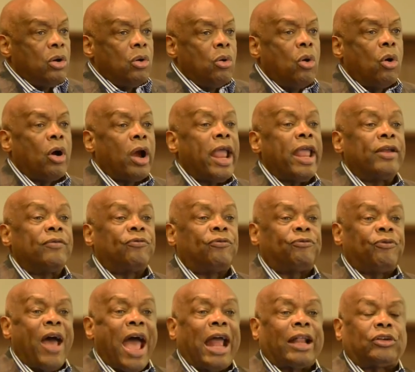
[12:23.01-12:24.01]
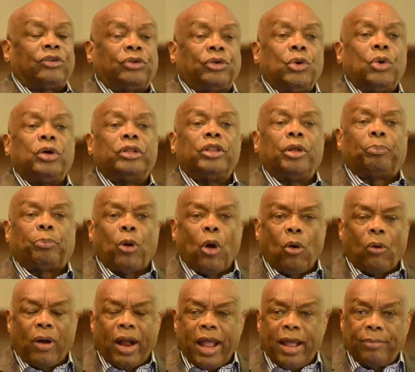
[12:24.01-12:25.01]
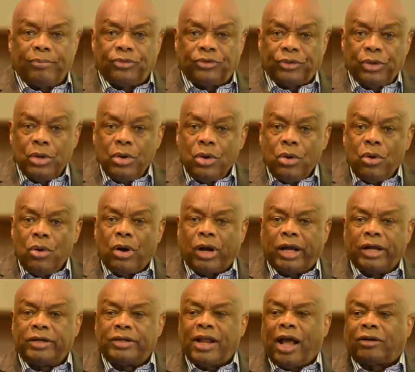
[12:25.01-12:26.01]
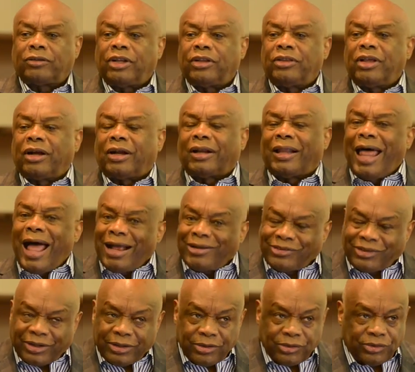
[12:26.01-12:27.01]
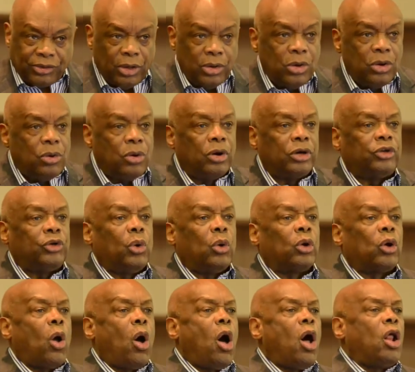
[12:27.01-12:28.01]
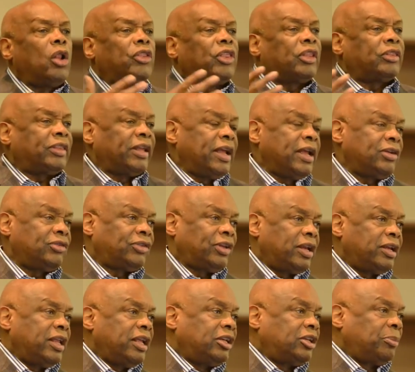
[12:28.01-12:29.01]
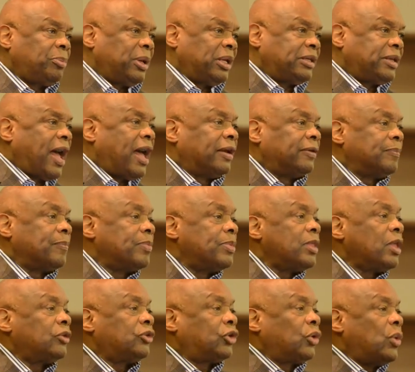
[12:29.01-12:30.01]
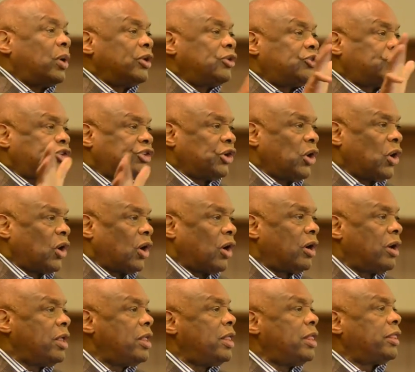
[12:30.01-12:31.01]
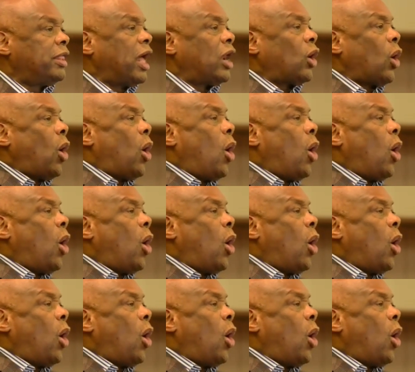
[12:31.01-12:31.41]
who are in fact doing the programs, who are conducting the classes, who are doing all the things that need to be done to ensure that